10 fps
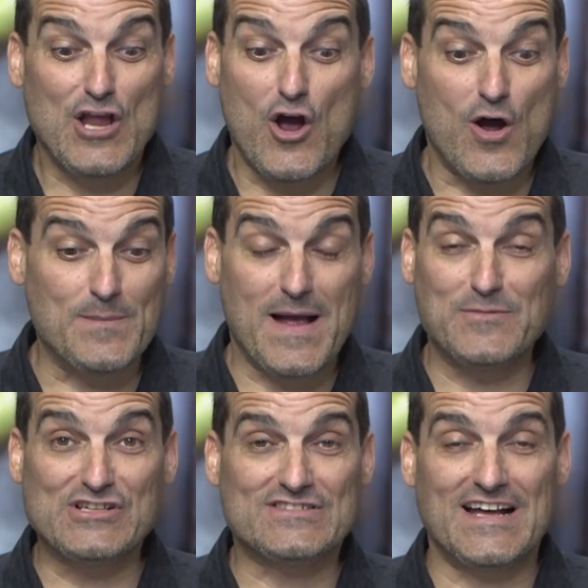No, I'm,
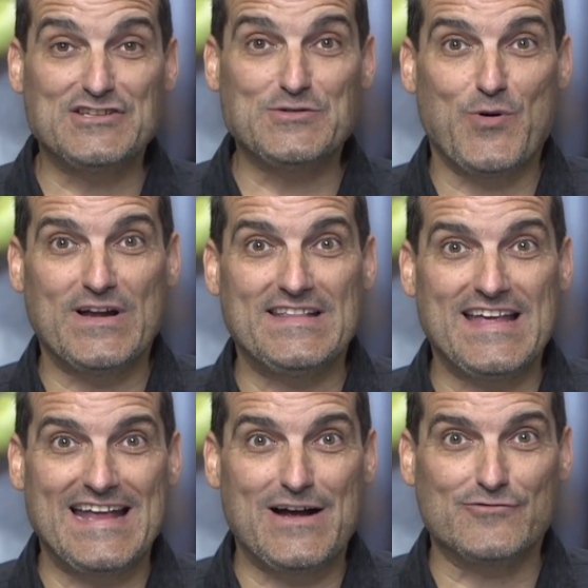I'm just glad you pointed
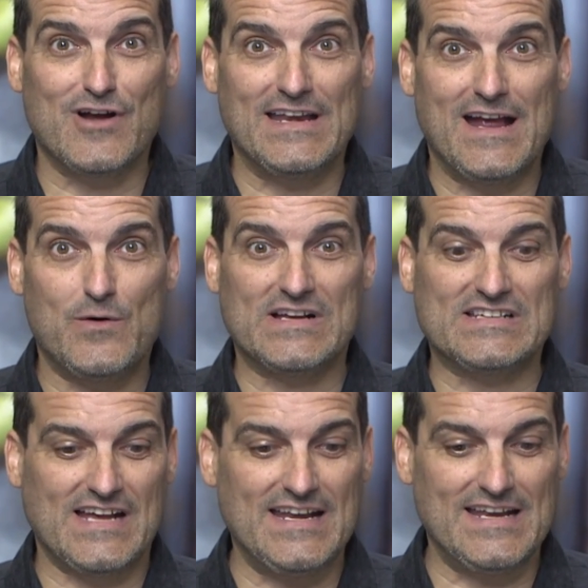that out, Ronnie. How
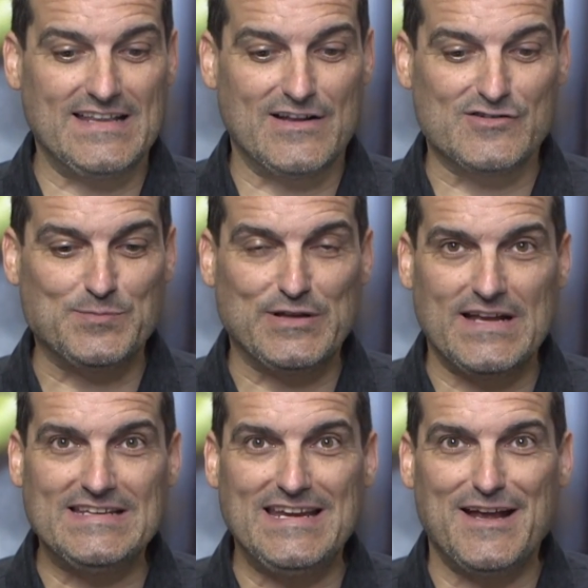exciting. There's
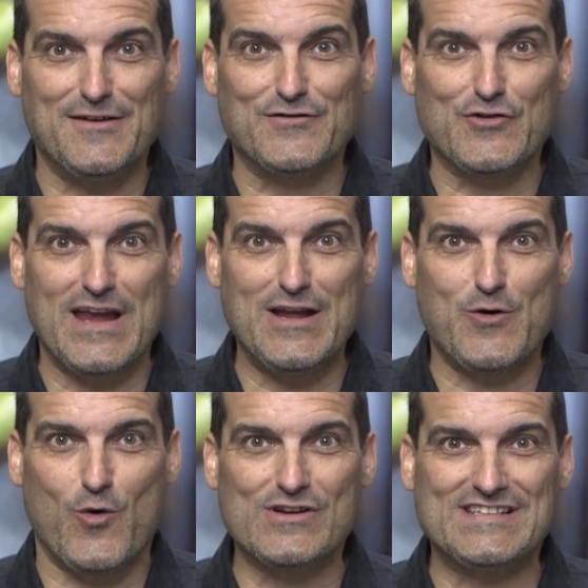plenty of
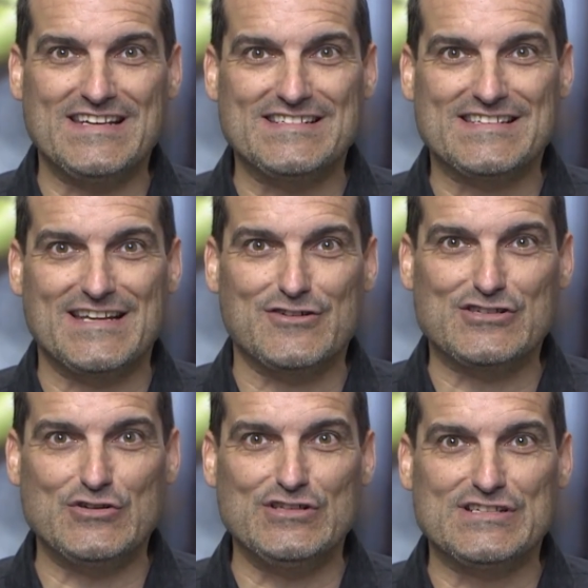great courses that our
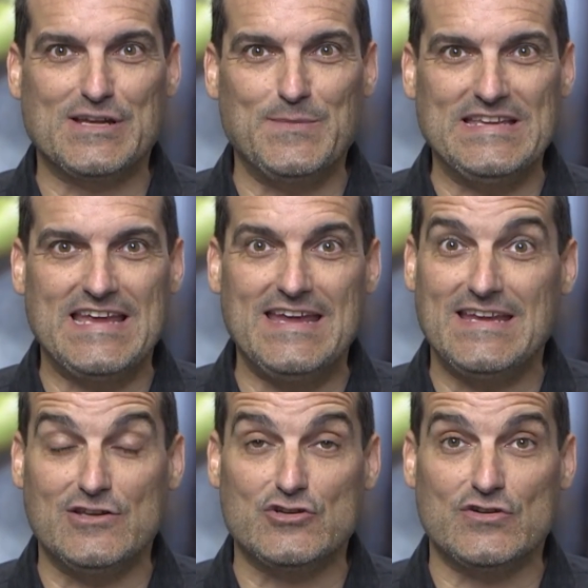students can be
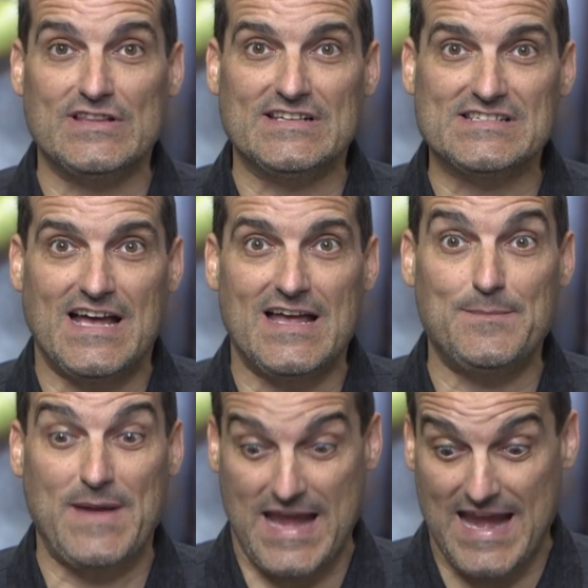taking during this
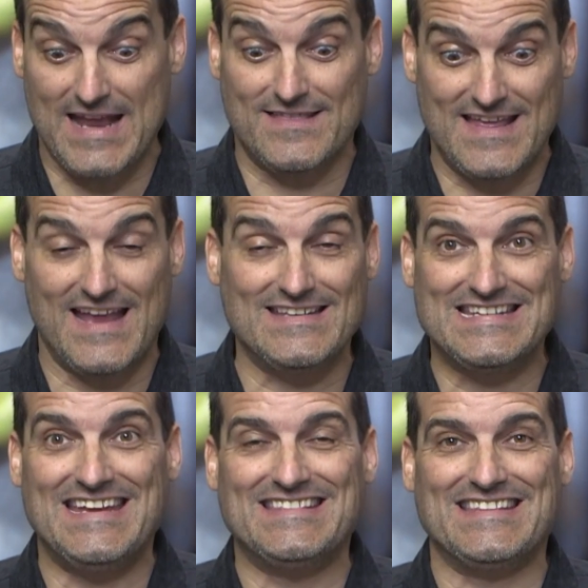time and
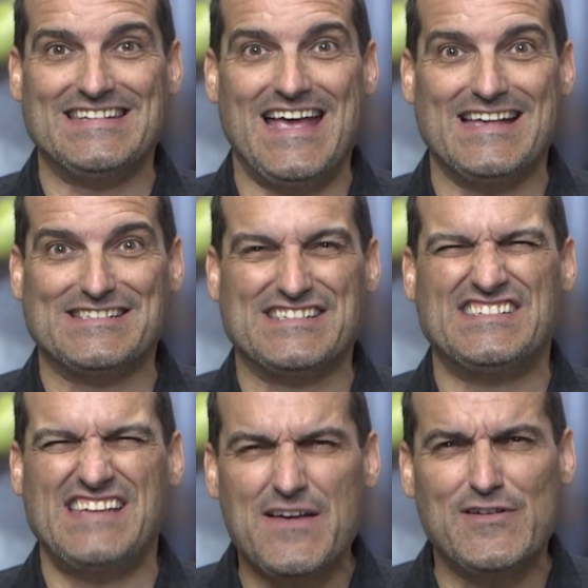then take the
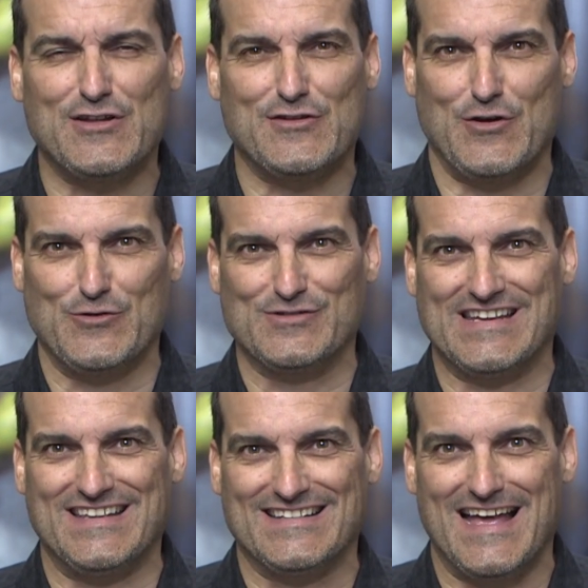test. Seven of
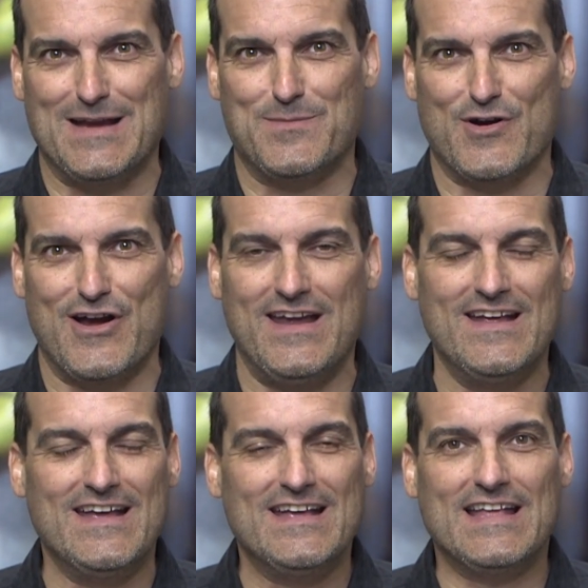those in the library.